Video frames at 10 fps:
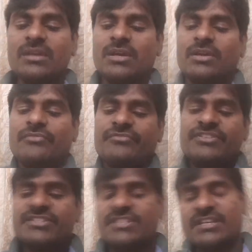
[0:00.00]

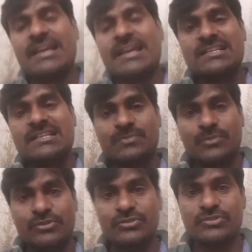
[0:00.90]
which gas
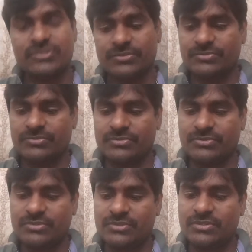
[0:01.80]
produced
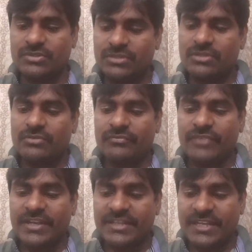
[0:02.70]

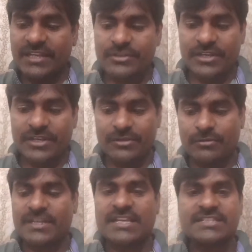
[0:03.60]
when dilute
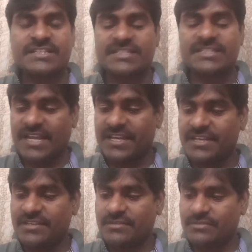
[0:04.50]
hydrochloric acid is
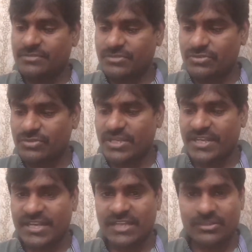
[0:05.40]
added to a
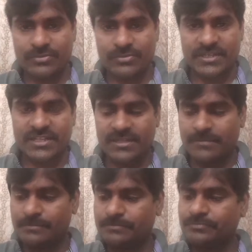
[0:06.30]
reactive metal?
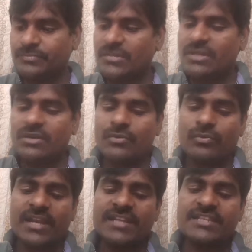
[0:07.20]

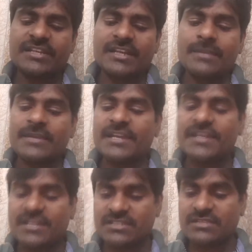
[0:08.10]
Write that chemical
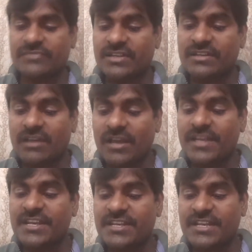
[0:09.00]
reaction when
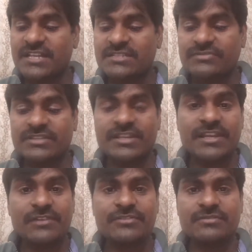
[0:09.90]
iron reacts with
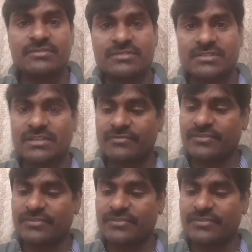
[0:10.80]
dilute sulfuric